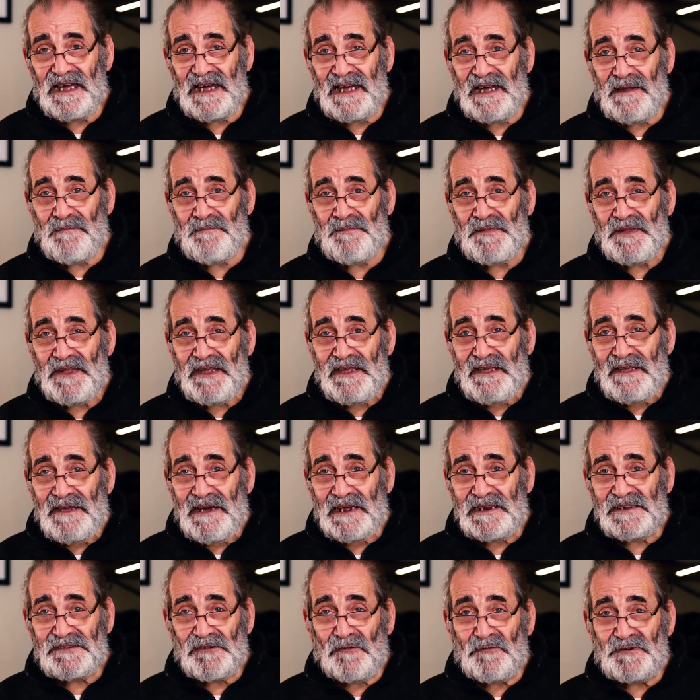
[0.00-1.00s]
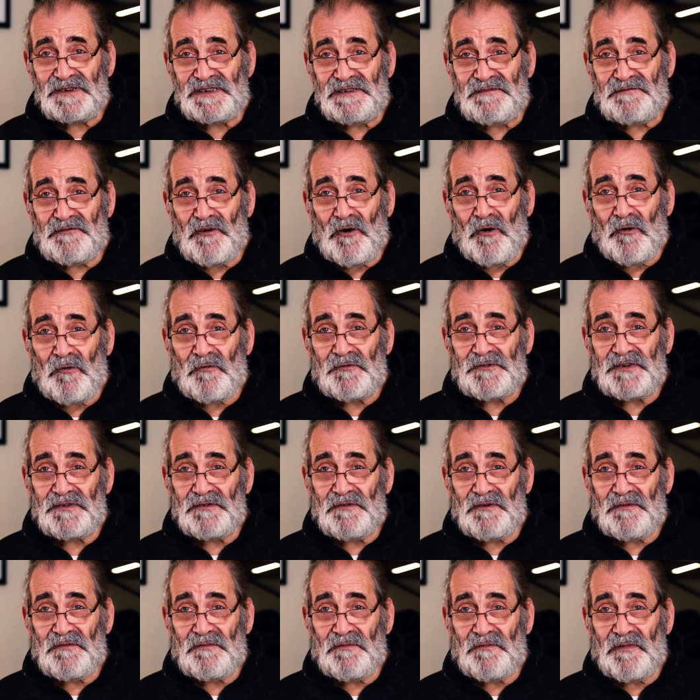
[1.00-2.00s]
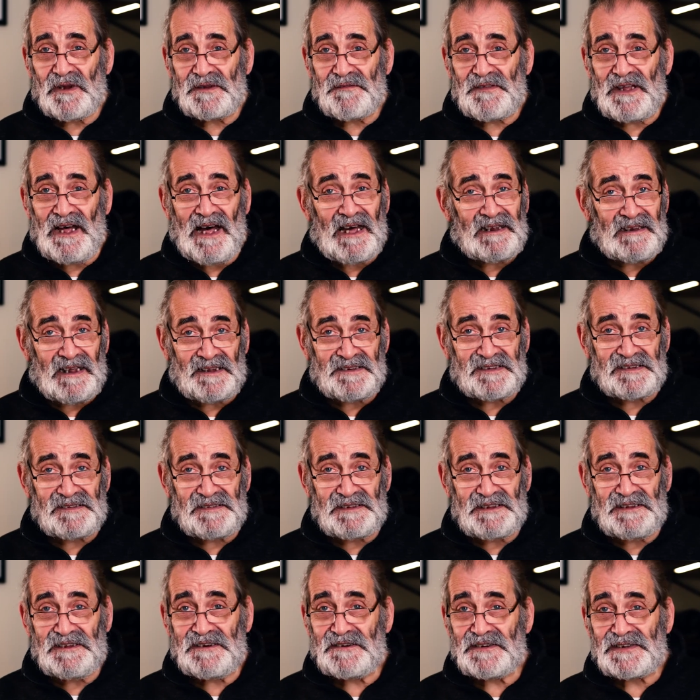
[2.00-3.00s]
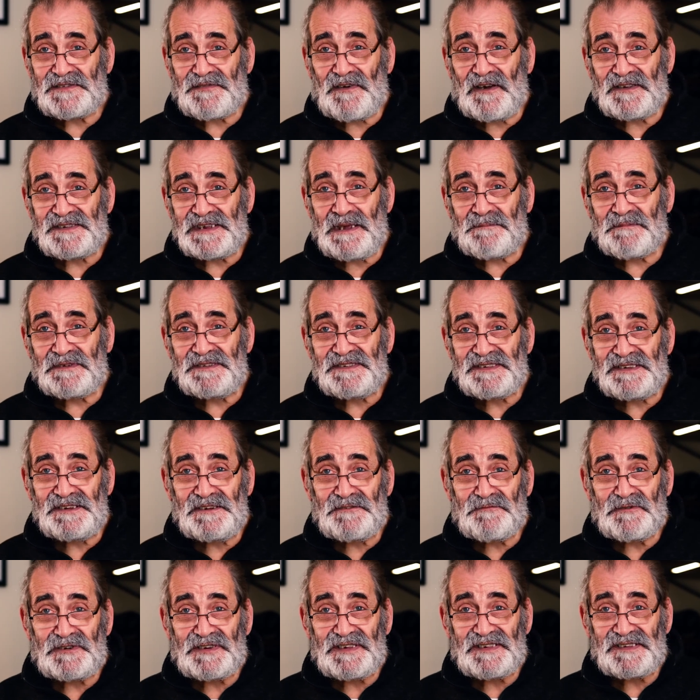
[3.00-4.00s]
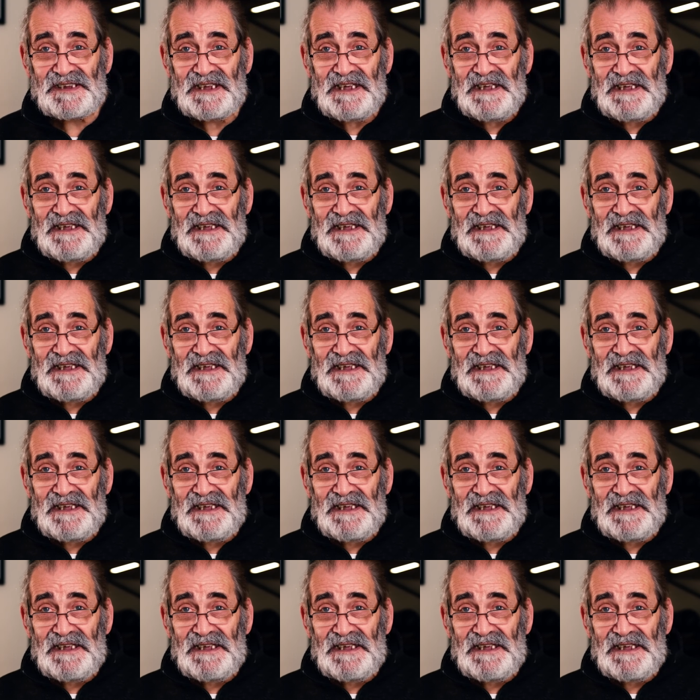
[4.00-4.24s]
and it's always involved one of the highlights of the year as far as I'm concerned, which is